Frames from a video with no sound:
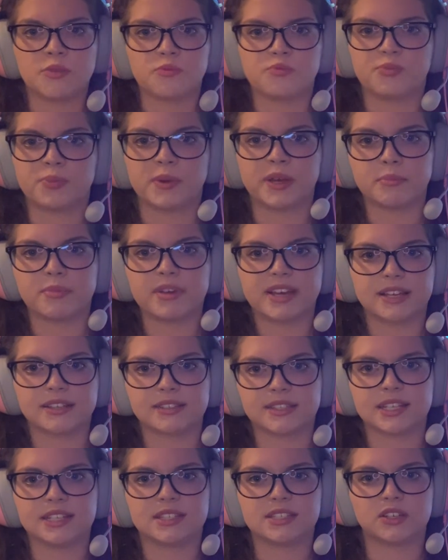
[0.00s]

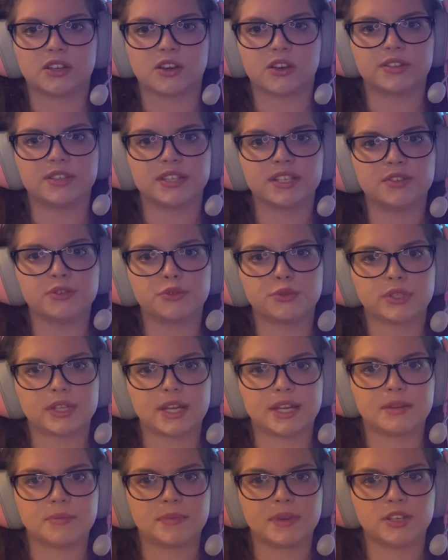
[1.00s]
because it's a continuous
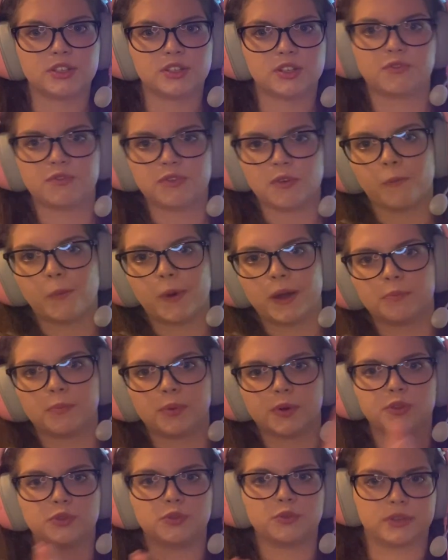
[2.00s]
animation from one
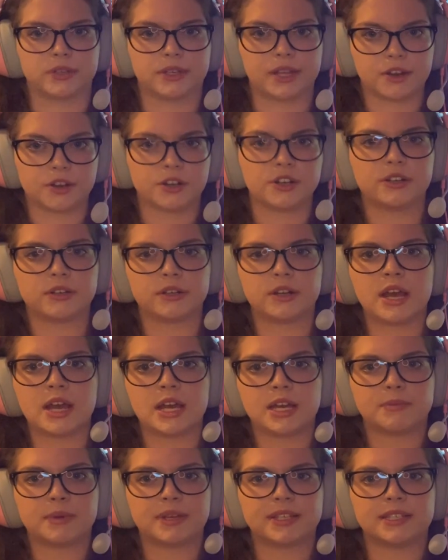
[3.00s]
point to another.
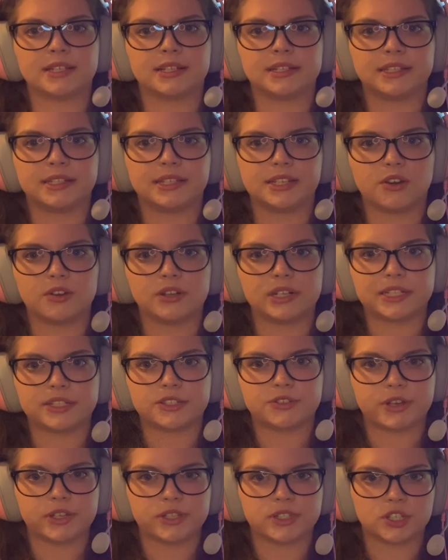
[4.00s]
Basically, the only
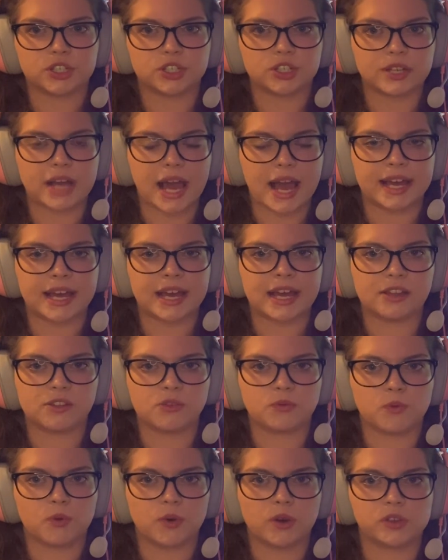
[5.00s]
transition I
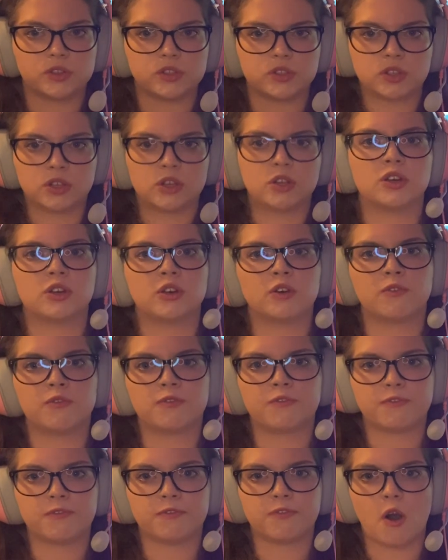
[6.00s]
had was
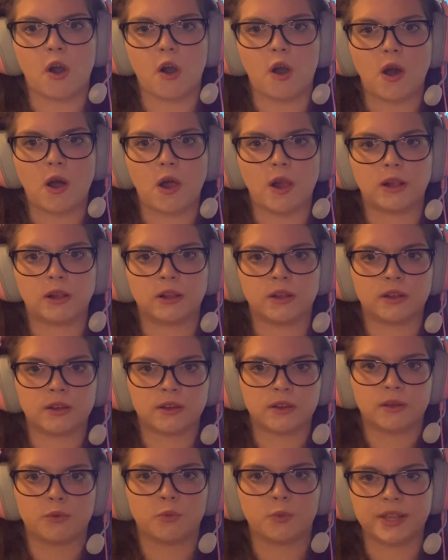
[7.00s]
fall,
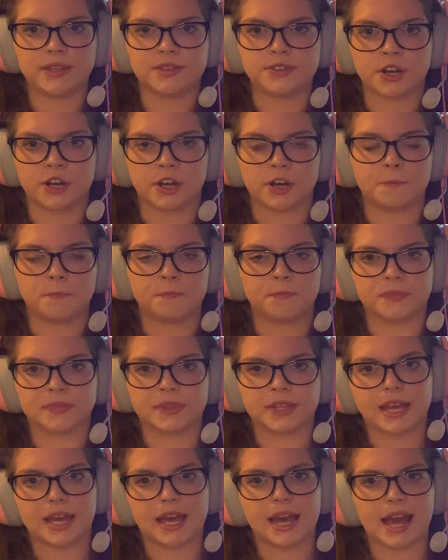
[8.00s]
winter.
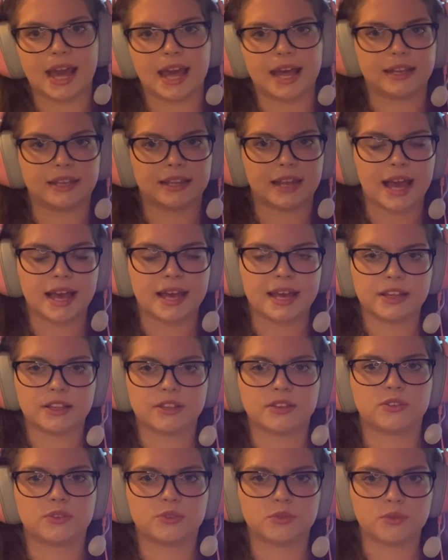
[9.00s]
And I
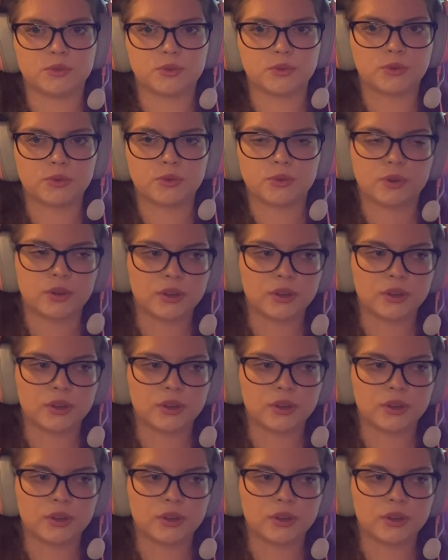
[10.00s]
had to